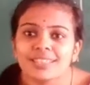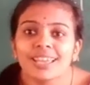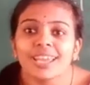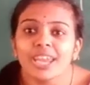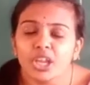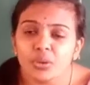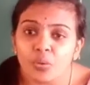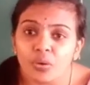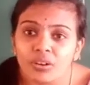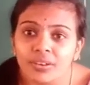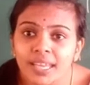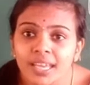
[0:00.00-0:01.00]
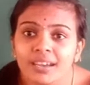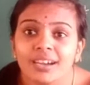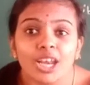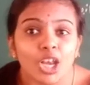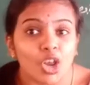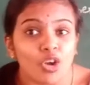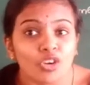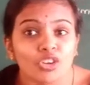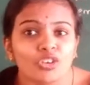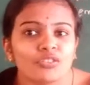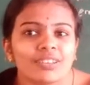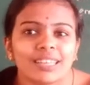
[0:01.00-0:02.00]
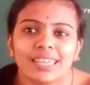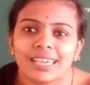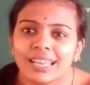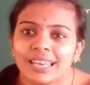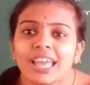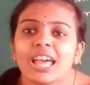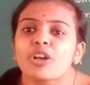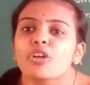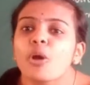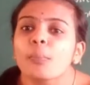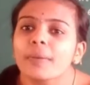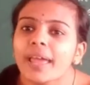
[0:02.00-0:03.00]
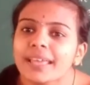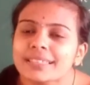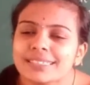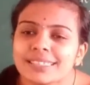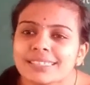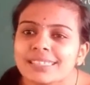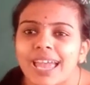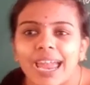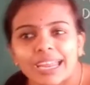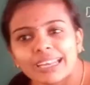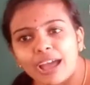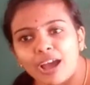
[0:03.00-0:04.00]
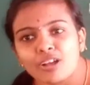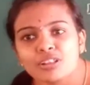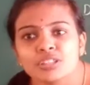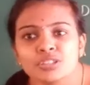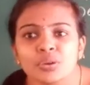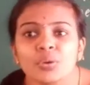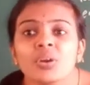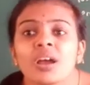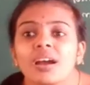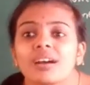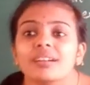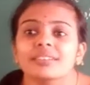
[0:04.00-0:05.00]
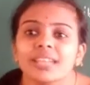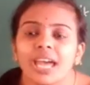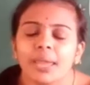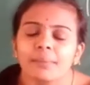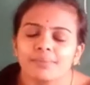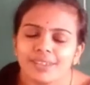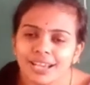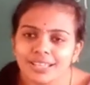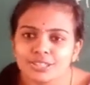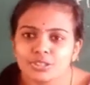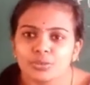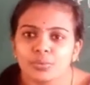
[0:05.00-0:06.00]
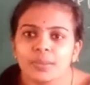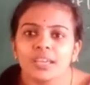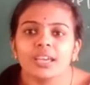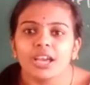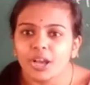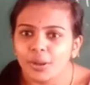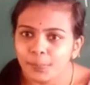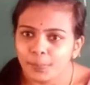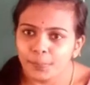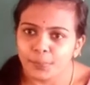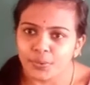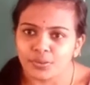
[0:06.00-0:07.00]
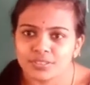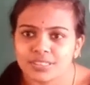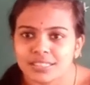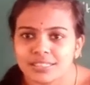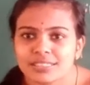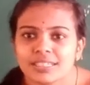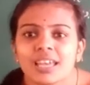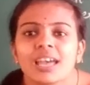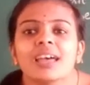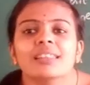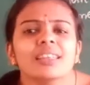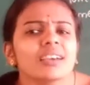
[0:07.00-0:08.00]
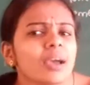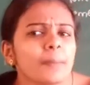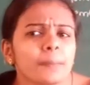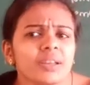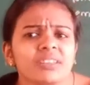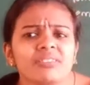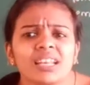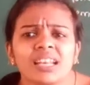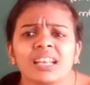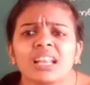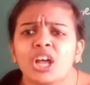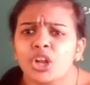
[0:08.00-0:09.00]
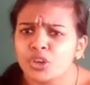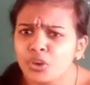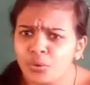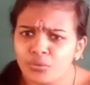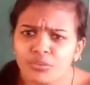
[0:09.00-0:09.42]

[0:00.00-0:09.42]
involving a lot of legal compliances and also a time consuming process. The company will